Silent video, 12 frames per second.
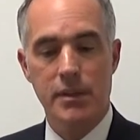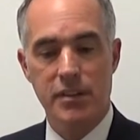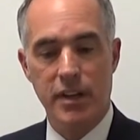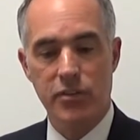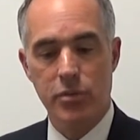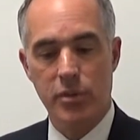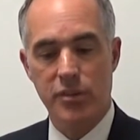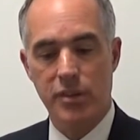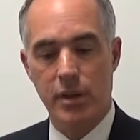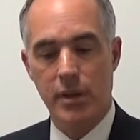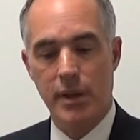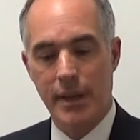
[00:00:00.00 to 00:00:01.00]
sexual
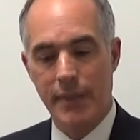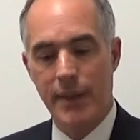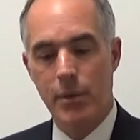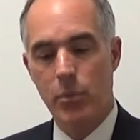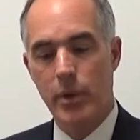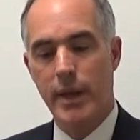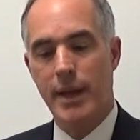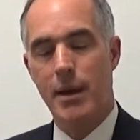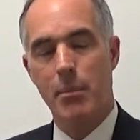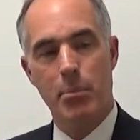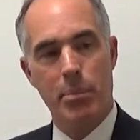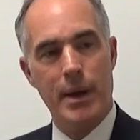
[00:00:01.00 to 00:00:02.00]
assault, and then we
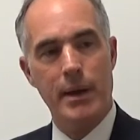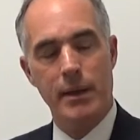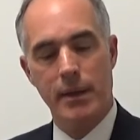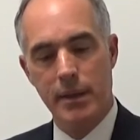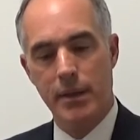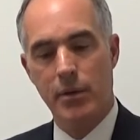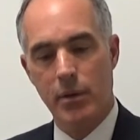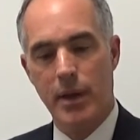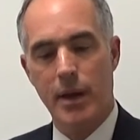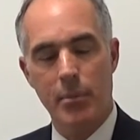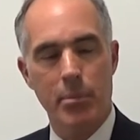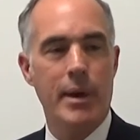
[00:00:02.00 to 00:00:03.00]

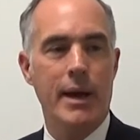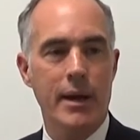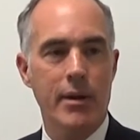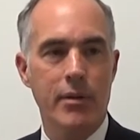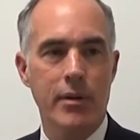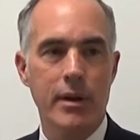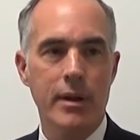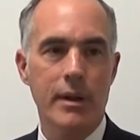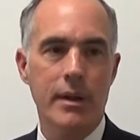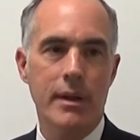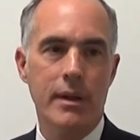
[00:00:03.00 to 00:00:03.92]
compound